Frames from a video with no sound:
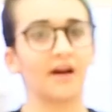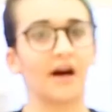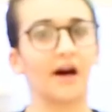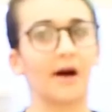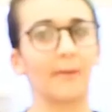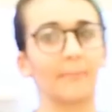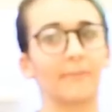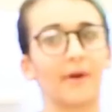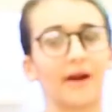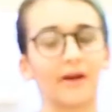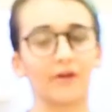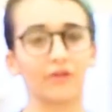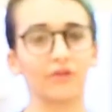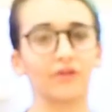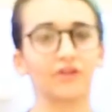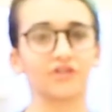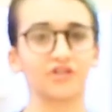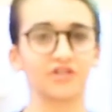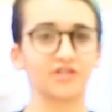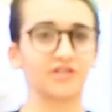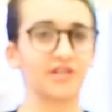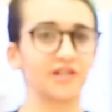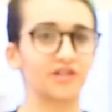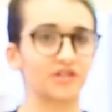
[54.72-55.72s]
Not only is
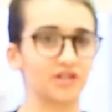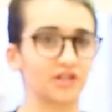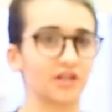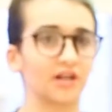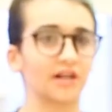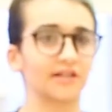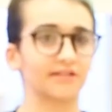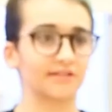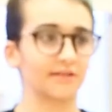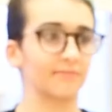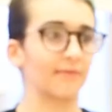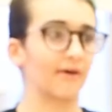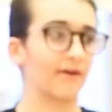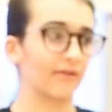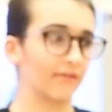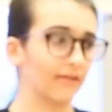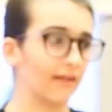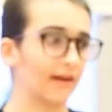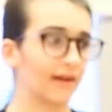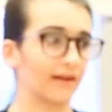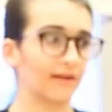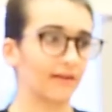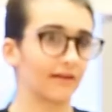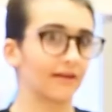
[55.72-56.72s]
she teaching us about
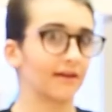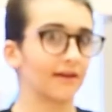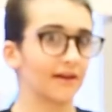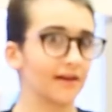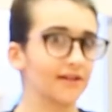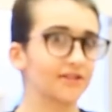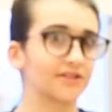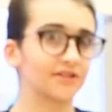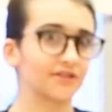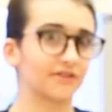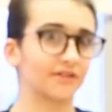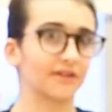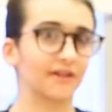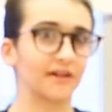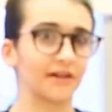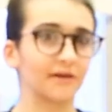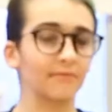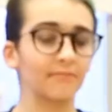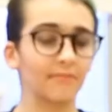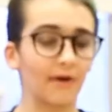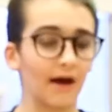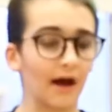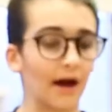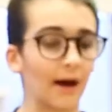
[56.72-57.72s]
like
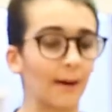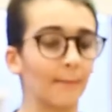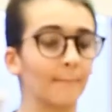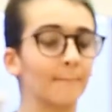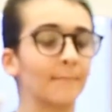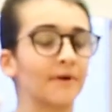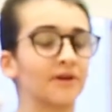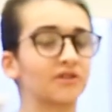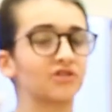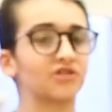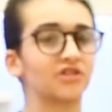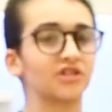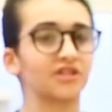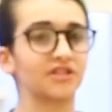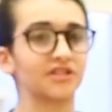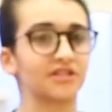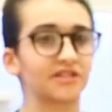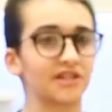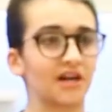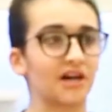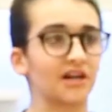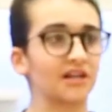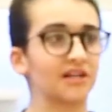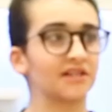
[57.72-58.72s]
history, but she's
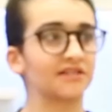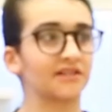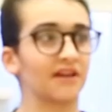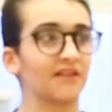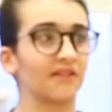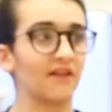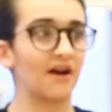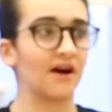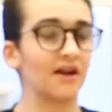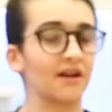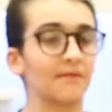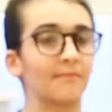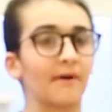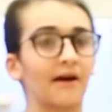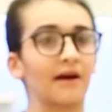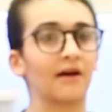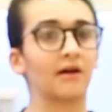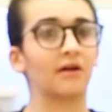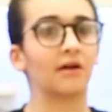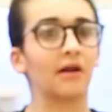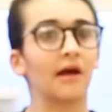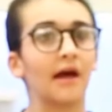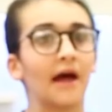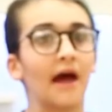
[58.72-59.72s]
taught us a lot
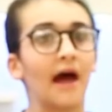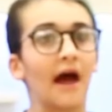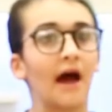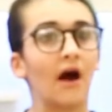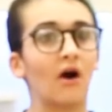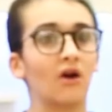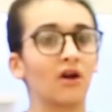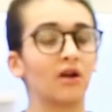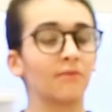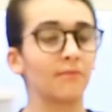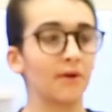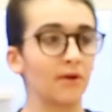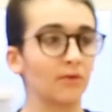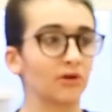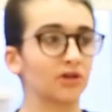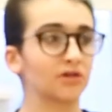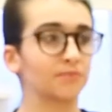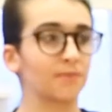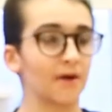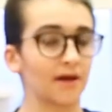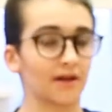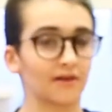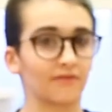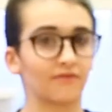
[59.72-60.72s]
about how to be
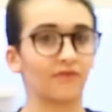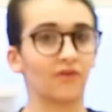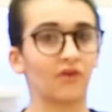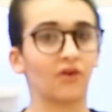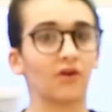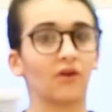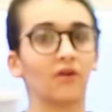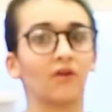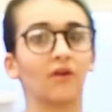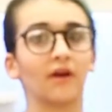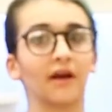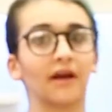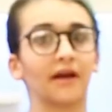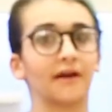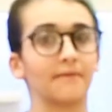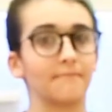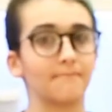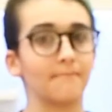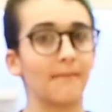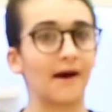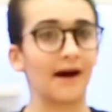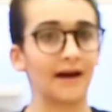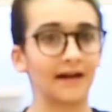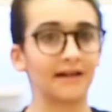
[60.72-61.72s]
respectful
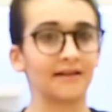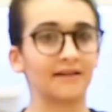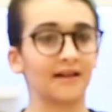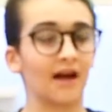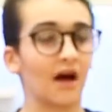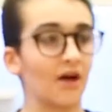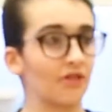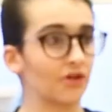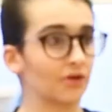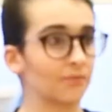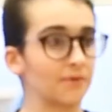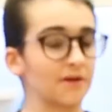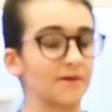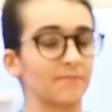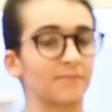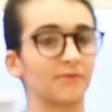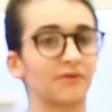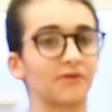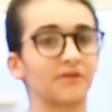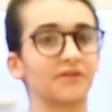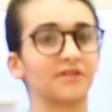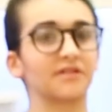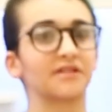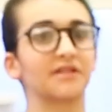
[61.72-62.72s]
and mind other
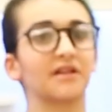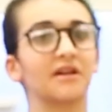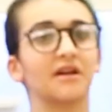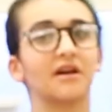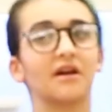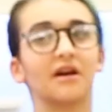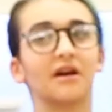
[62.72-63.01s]
people's,